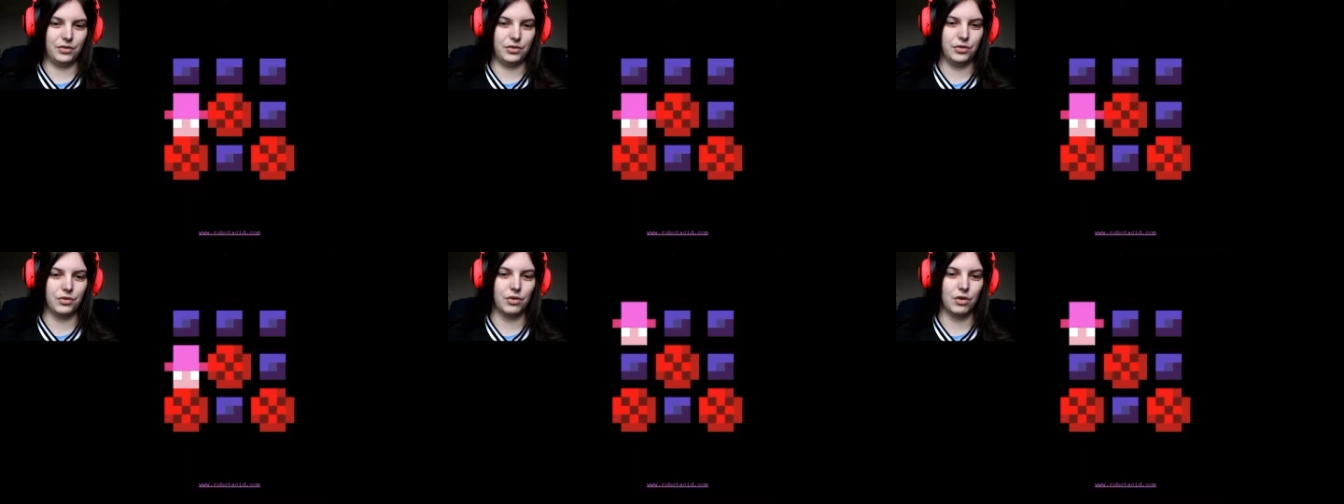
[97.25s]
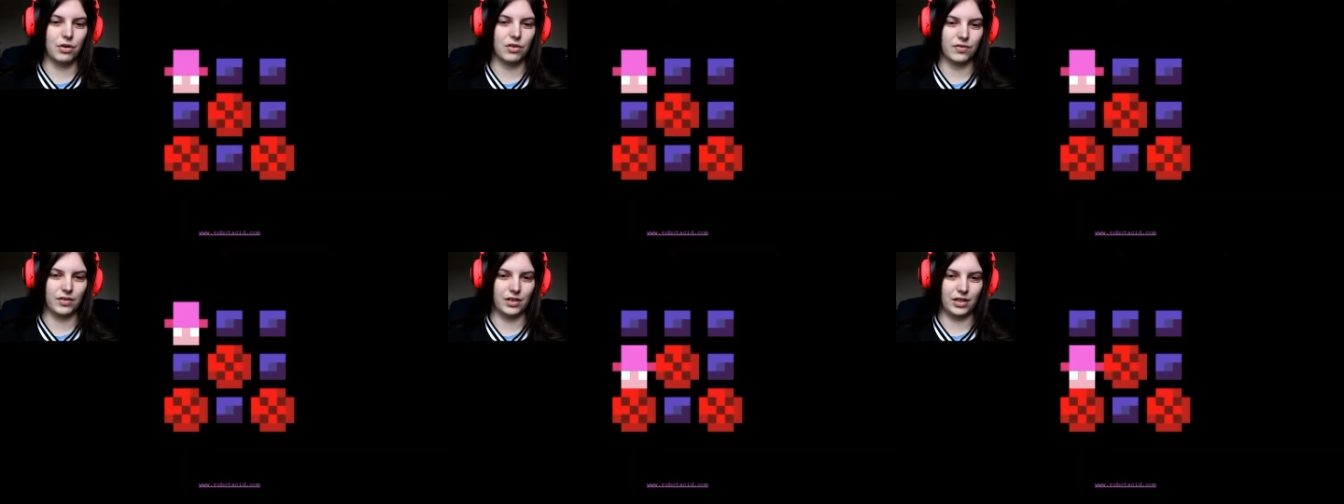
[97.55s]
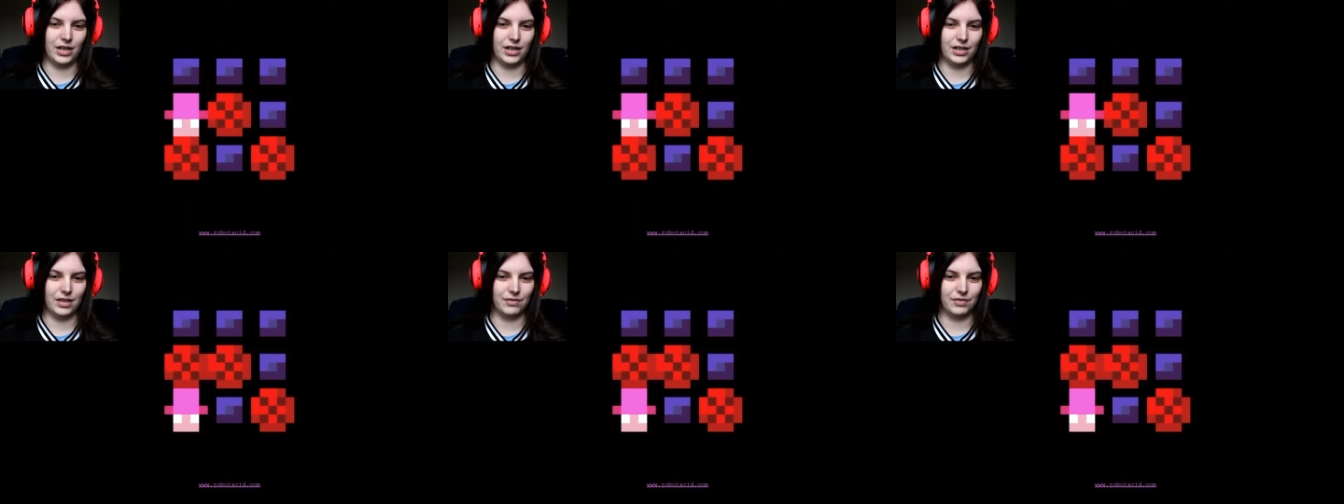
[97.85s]
do
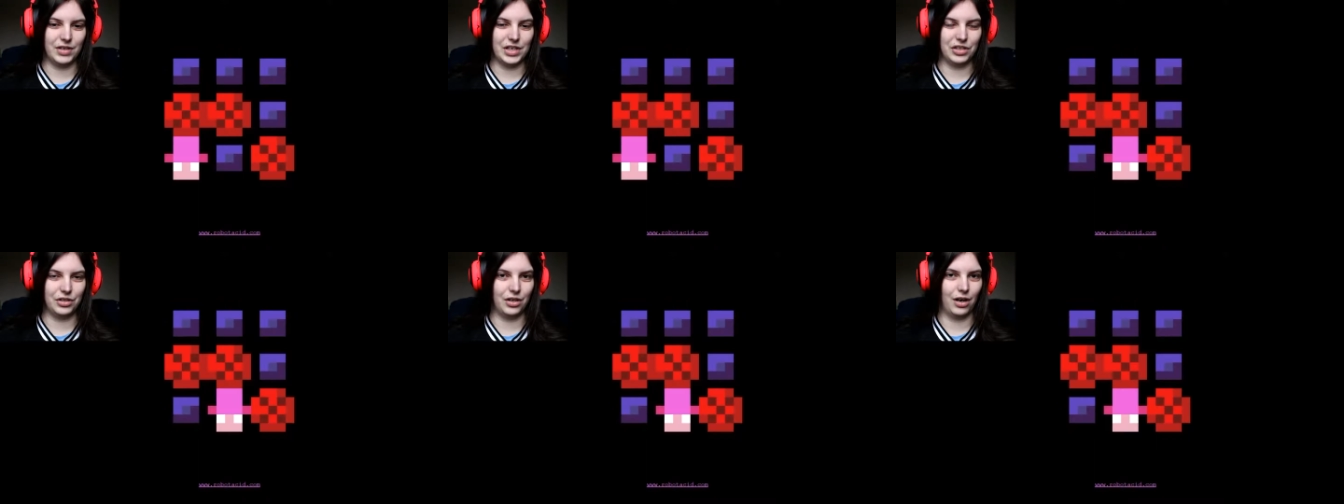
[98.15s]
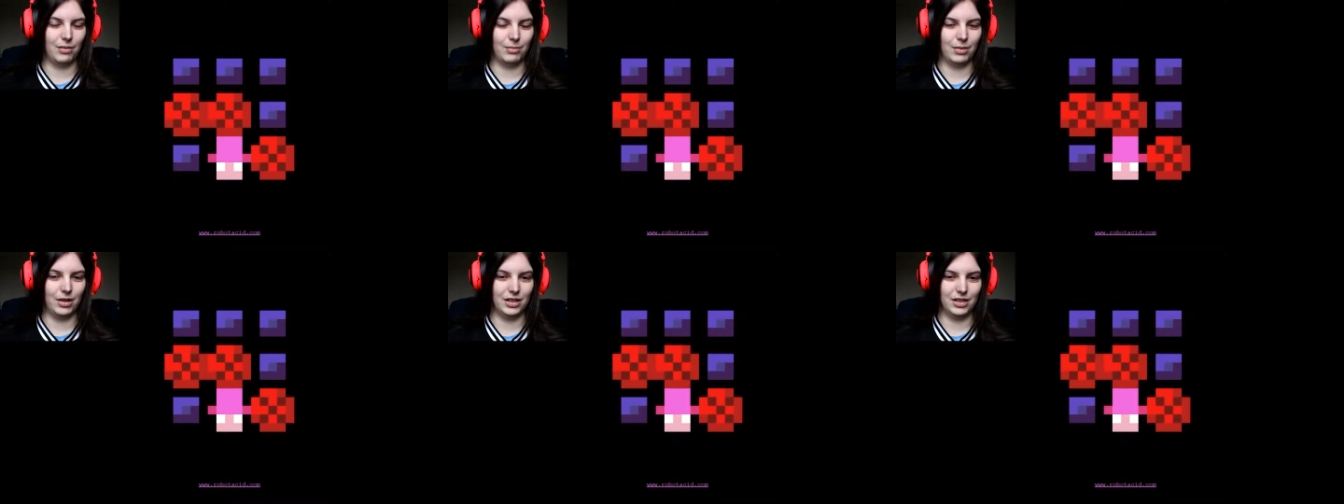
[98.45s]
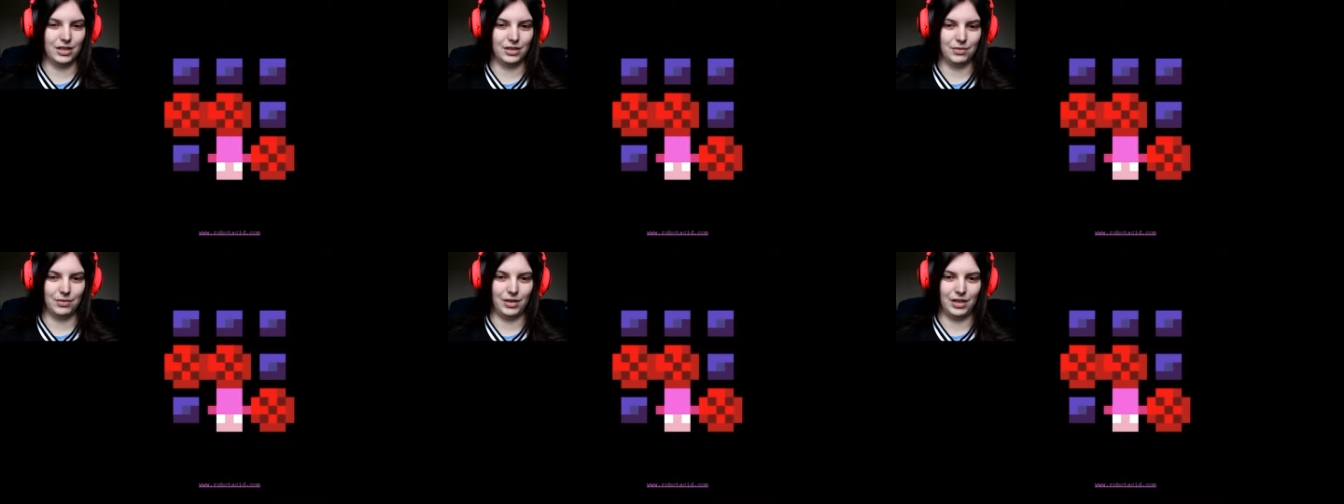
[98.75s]
over and a restart
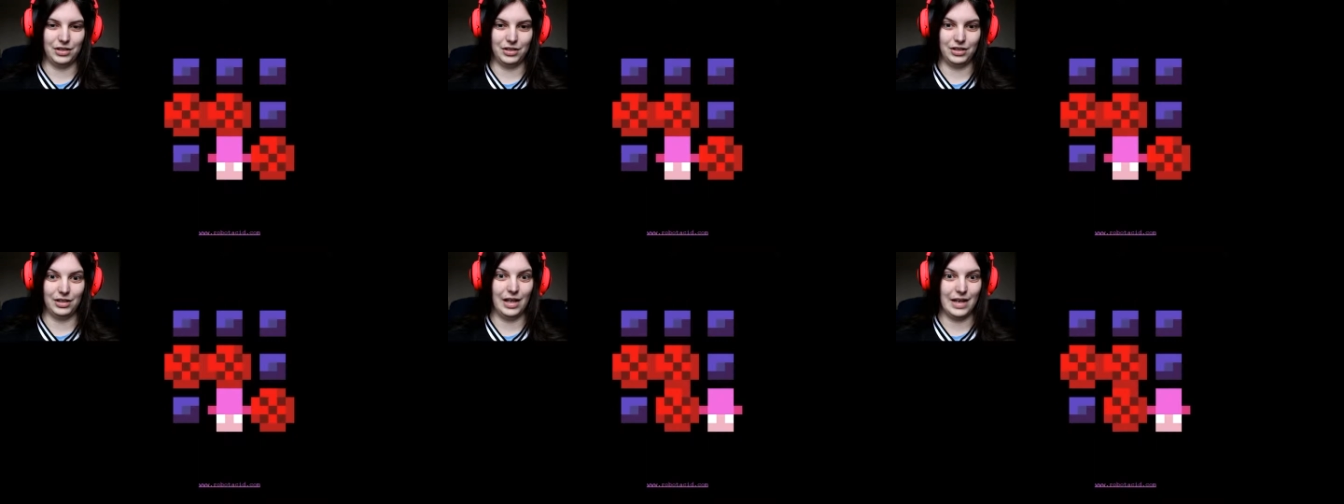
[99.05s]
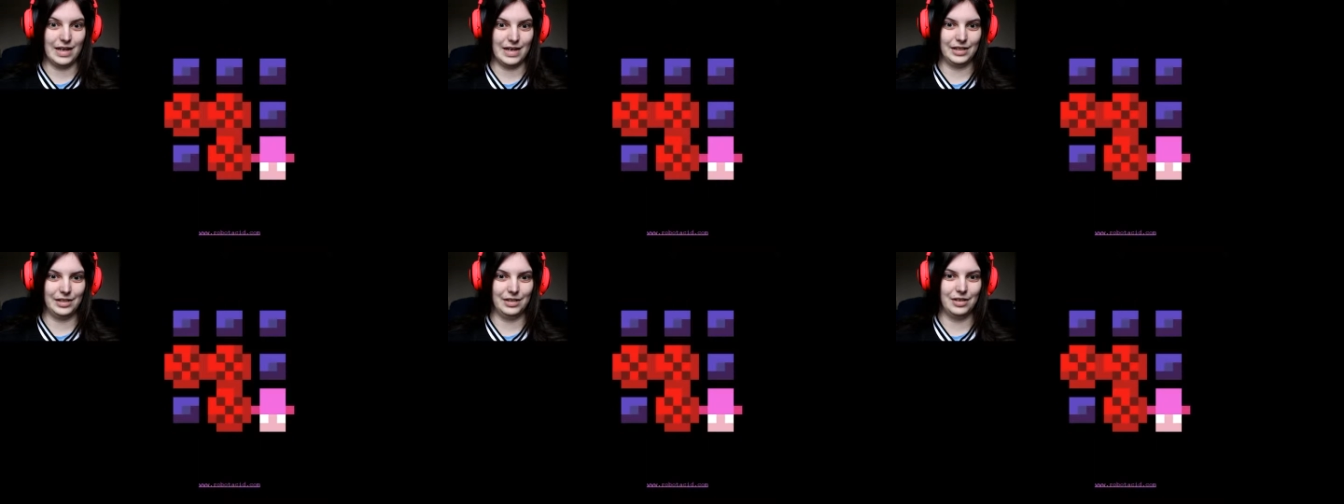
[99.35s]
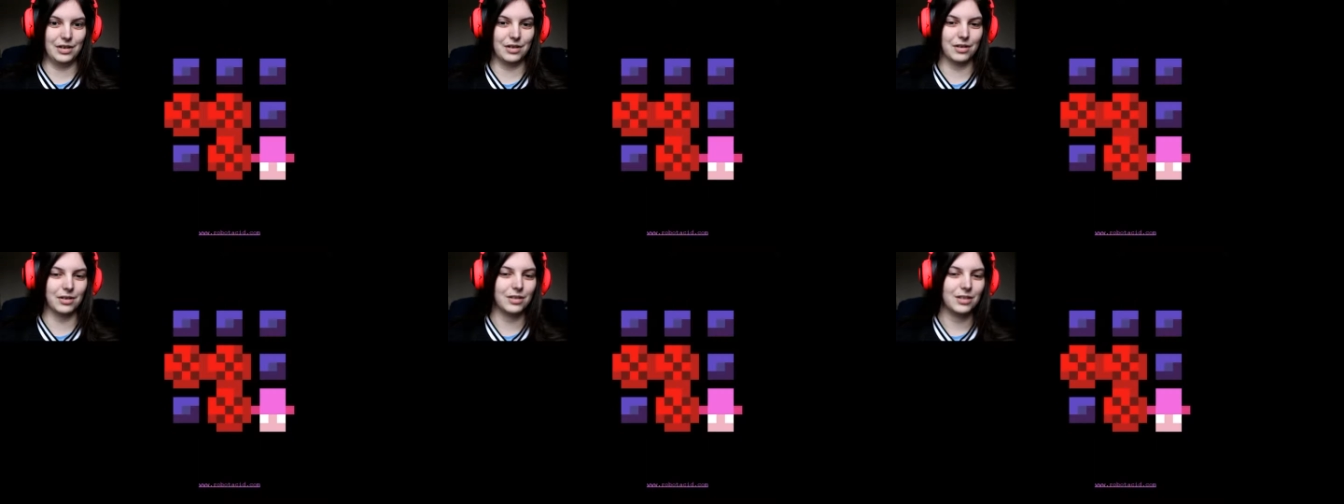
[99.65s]
button as well, just to let you
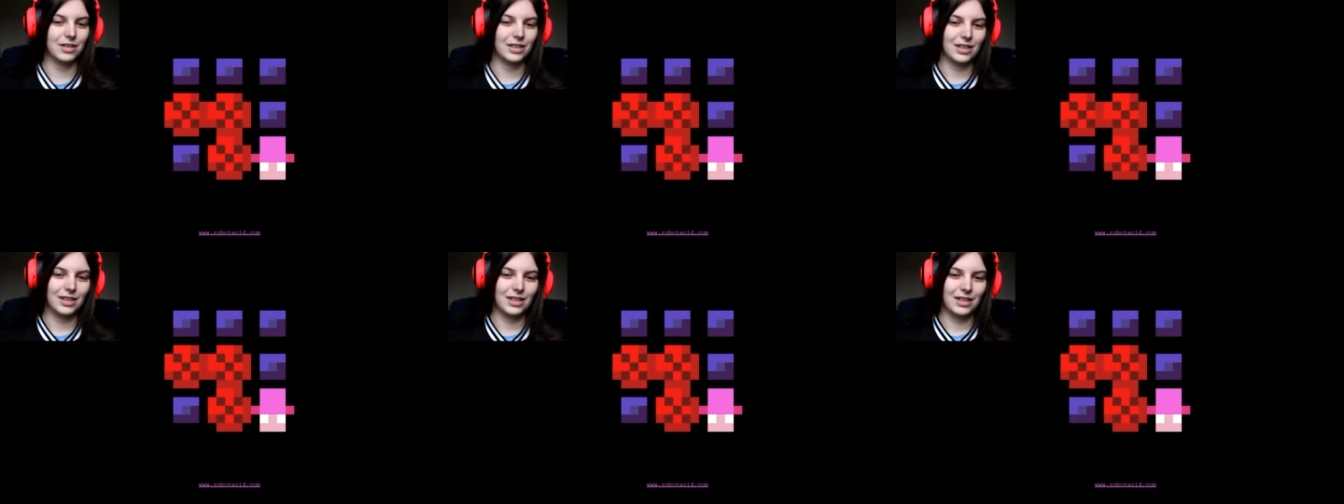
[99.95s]
know.